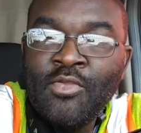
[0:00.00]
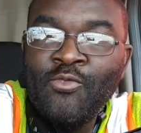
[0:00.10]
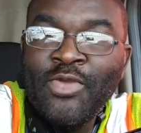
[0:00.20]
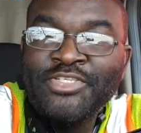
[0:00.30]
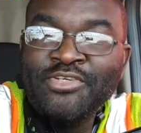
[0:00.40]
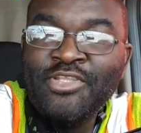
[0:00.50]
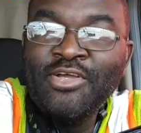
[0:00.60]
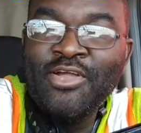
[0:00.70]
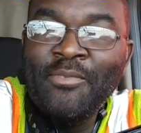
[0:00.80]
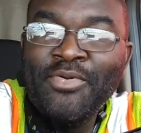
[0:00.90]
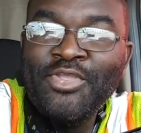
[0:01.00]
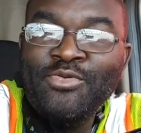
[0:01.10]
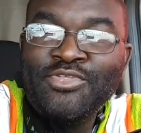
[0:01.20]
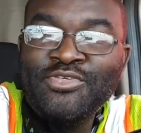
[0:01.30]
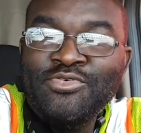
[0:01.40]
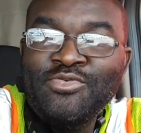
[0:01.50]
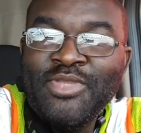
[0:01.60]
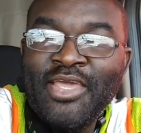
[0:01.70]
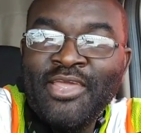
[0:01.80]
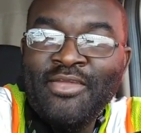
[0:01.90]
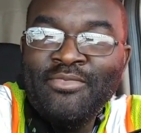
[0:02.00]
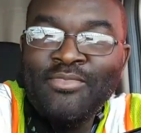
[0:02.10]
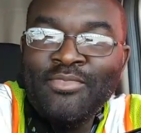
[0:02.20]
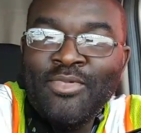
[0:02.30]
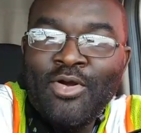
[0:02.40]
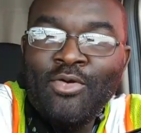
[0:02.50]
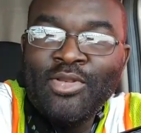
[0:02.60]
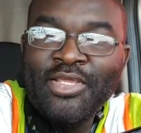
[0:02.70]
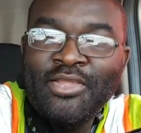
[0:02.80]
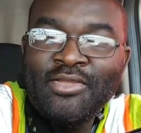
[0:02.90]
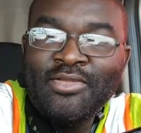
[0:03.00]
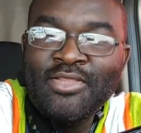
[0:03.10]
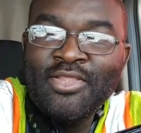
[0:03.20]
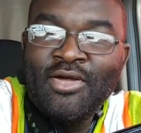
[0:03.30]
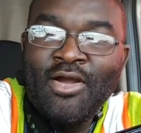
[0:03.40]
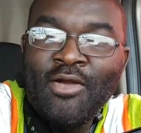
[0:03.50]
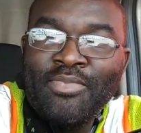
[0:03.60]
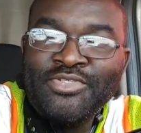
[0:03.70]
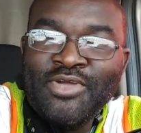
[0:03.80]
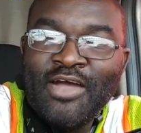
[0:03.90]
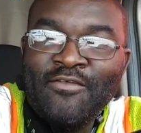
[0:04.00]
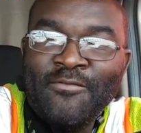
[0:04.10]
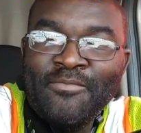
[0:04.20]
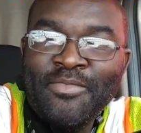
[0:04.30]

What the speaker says: Richard, look up a YouTube name, Oakley Harper Driver.